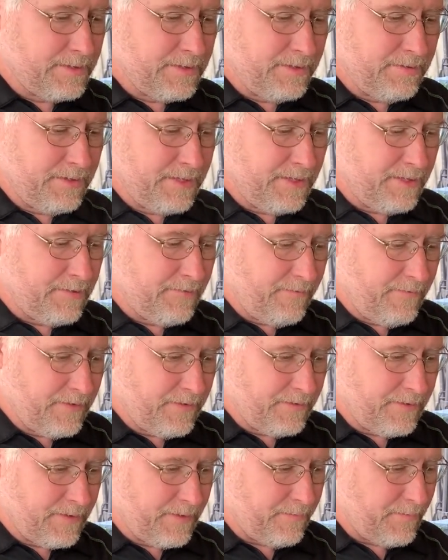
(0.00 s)
No need to
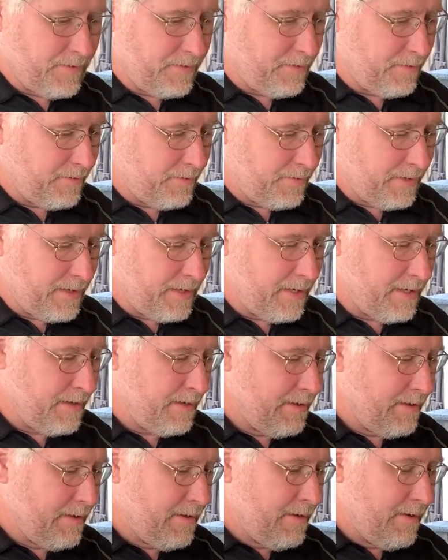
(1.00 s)
fill it up the whole way.
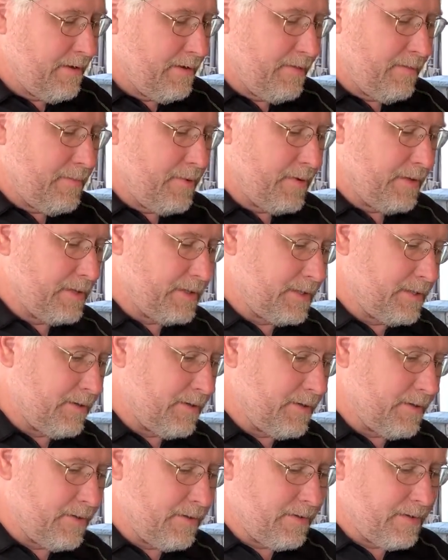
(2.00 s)
Put a
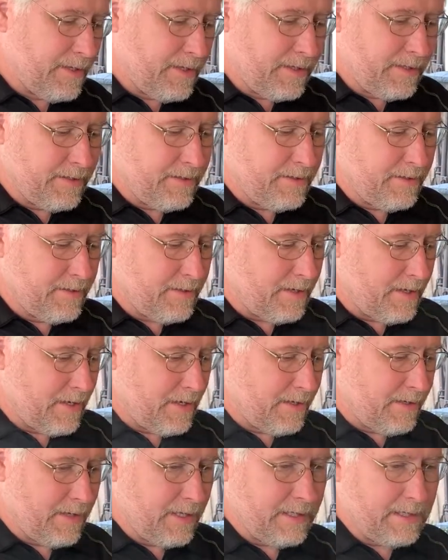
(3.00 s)
starter in,
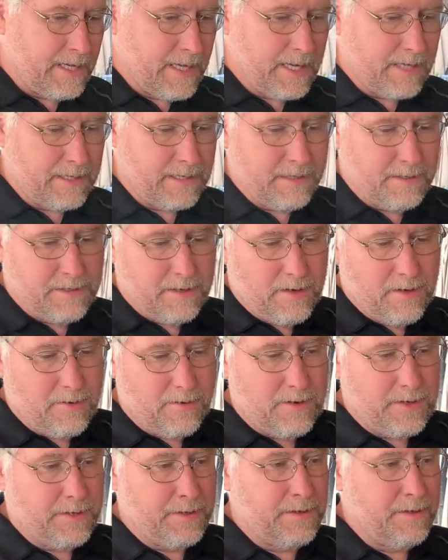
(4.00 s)
let that get
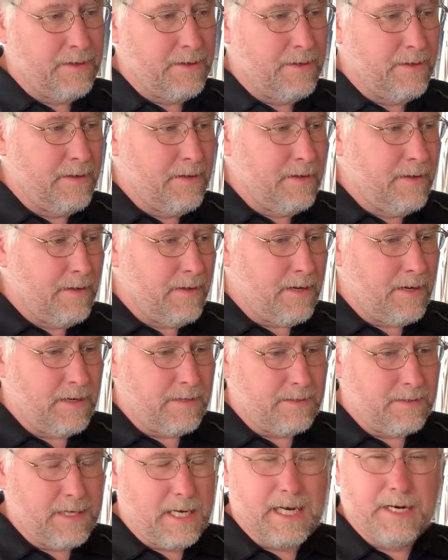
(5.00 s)
going.
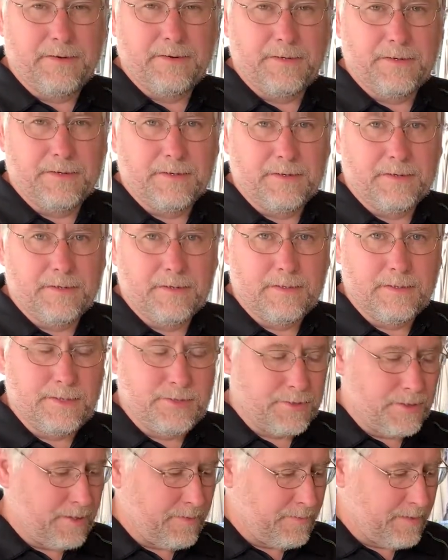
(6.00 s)
Dial your
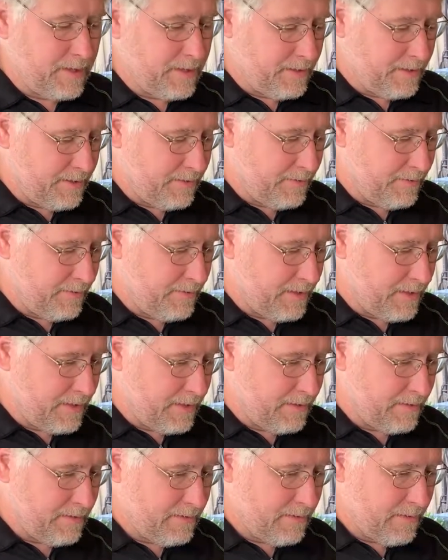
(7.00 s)
drum into
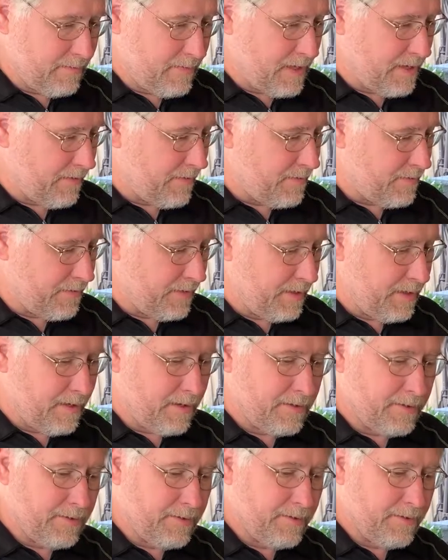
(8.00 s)
about
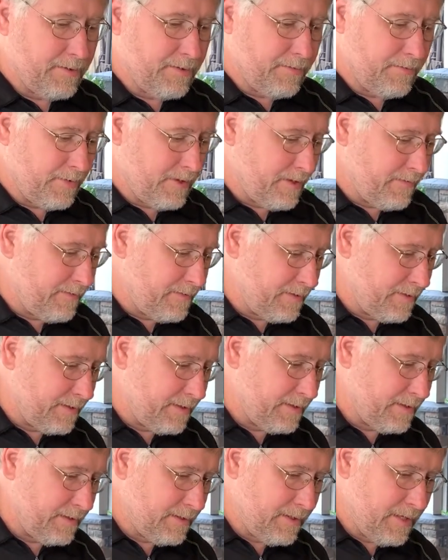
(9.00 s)
300 or whatever
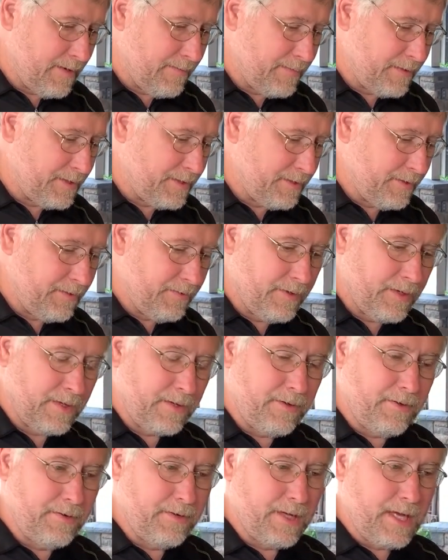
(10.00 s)
temperature you want
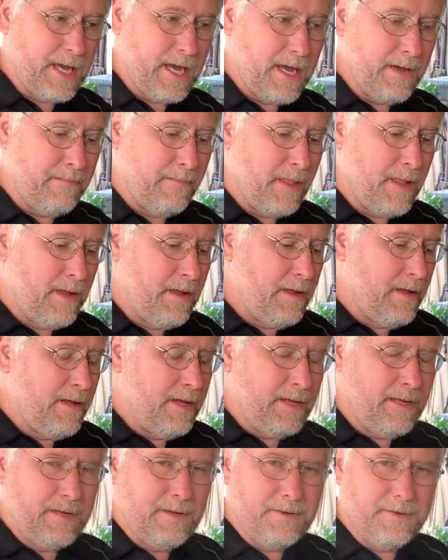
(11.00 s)
to cook at.
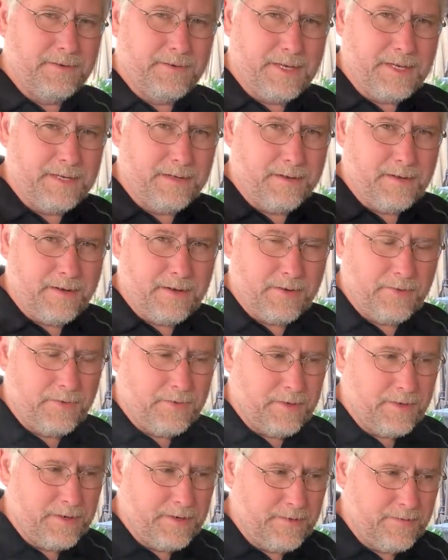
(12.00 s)
You don't need a lot of
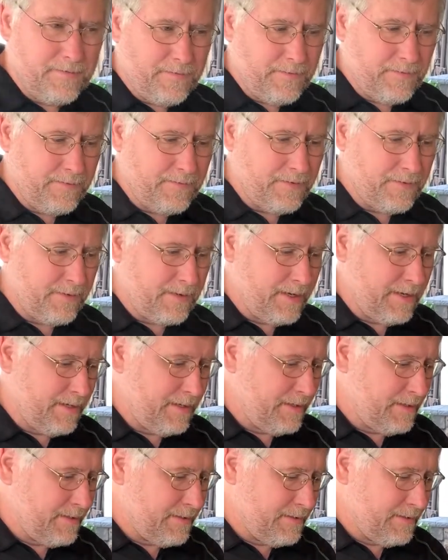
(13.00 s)
wood if you're getting
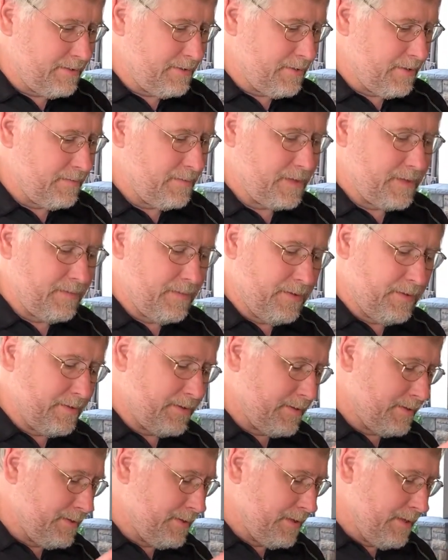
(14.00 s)
into the drum
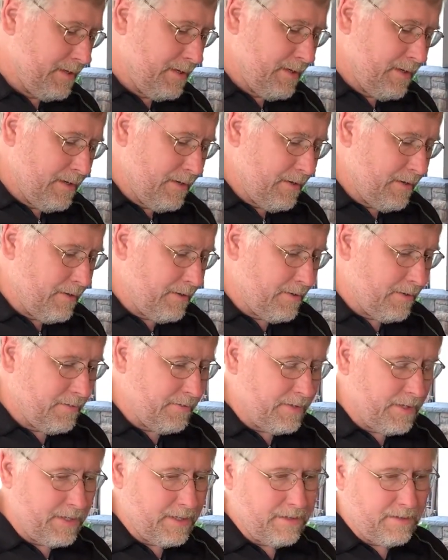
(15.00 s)
smokers. You
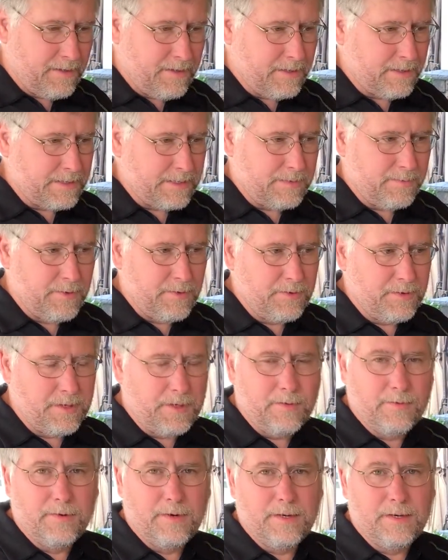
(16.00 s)
don't need a lot of
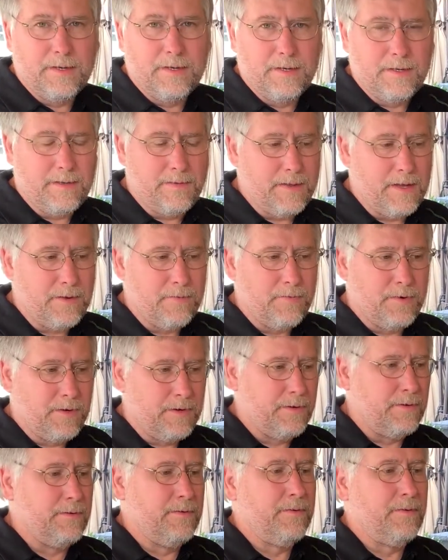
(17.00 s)
smoking wood. They
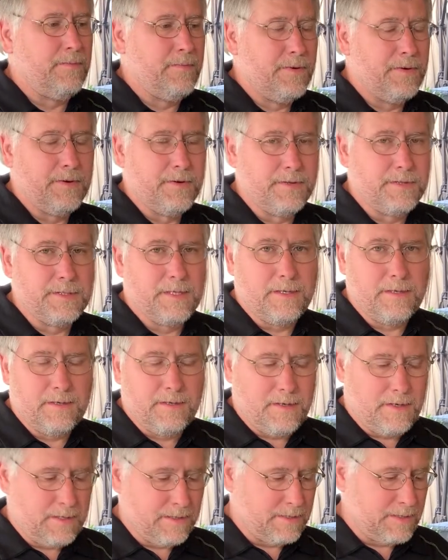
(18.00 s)
will produce a
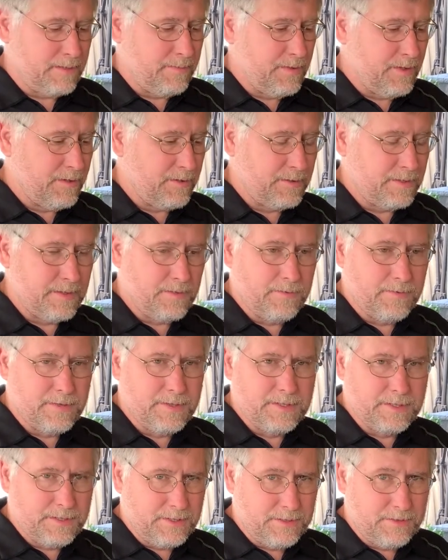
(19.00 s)
lot of smoke, so we're
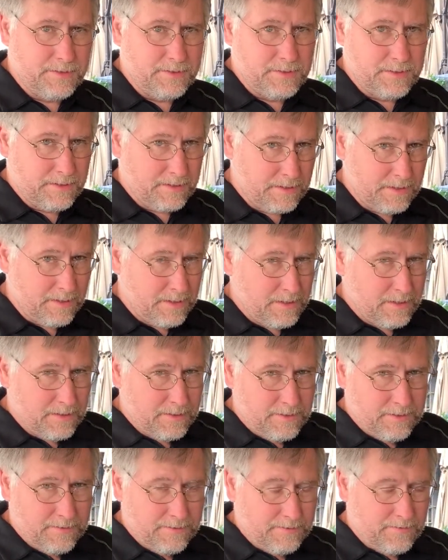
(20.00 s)
just using
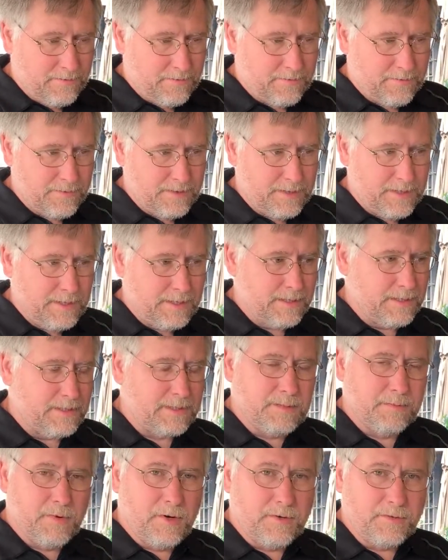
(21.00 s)
2-3
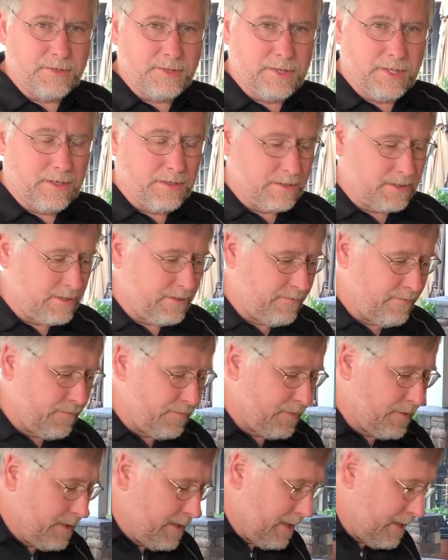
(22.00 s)
small chunks of
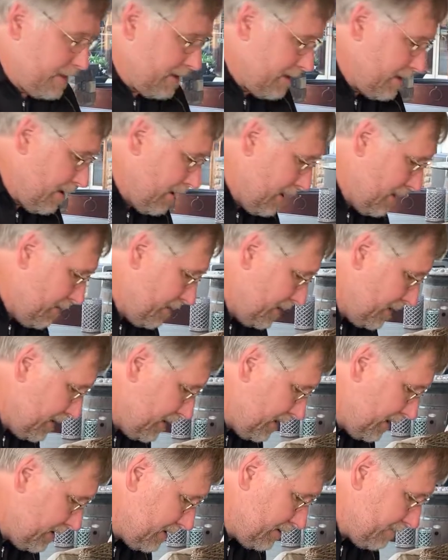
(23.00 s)
wood at a time in
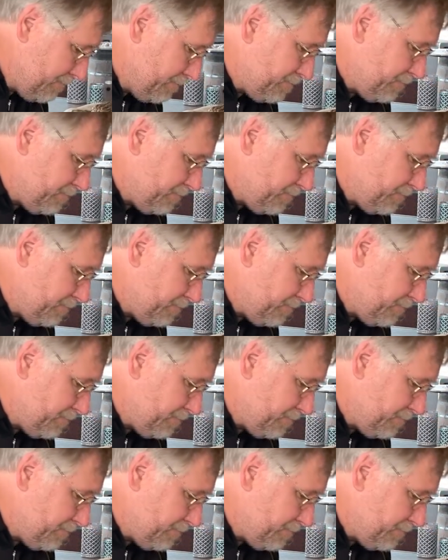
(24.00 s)
these.